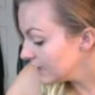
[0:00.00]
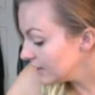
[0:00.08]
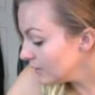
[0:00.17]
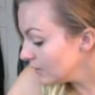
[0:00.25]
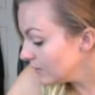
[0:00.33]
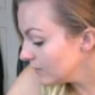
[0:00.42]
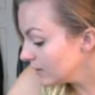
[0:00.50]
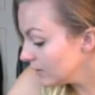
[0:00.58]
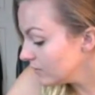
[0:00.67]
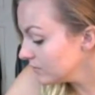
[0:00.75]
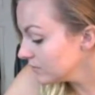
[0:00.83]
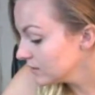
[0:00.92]
Do you
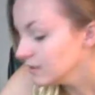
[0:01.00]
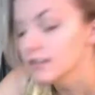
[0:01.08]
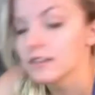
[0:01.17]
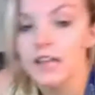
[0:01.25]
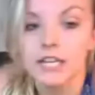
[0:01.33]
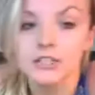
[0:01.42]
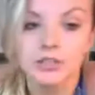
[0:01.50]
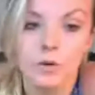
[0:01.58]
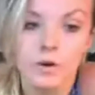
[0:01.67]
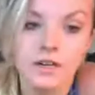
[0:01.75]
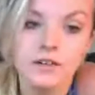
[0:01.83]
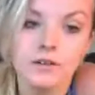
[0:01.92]
know? Like
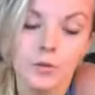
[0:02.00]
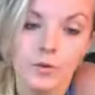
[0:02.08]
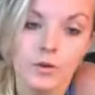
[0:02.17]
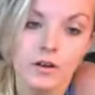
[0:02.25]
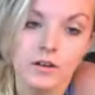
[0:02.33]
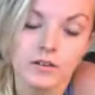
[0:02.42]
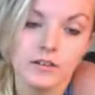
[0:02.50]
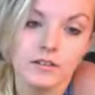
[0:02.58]
short or?